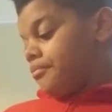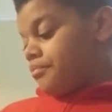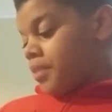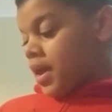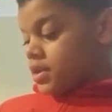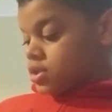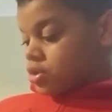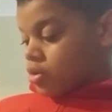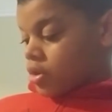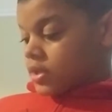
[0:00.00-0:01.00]
Best
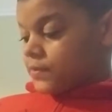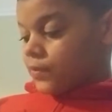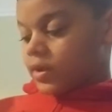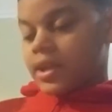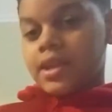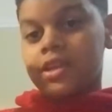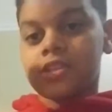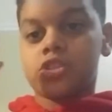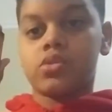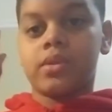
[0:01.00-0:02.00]
Toys for
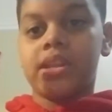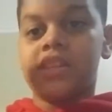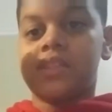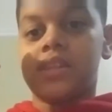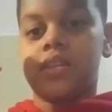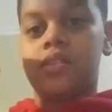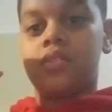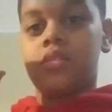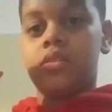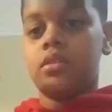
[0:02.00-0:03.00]
Kids 2010,
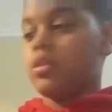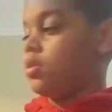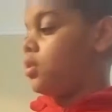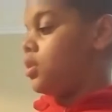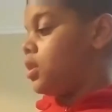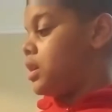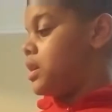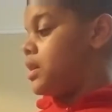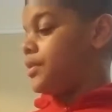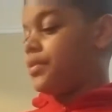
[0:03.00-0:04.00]

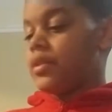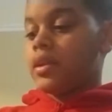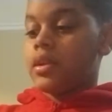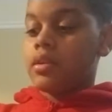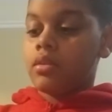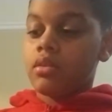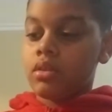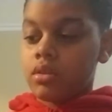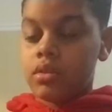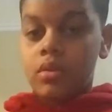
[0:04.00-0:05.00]
and then
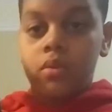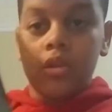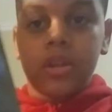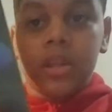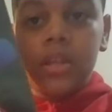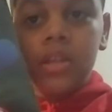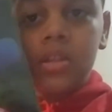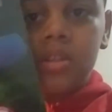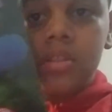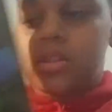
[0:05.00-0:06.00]
the
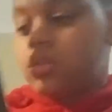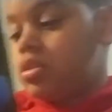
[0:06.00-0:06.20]
warnings.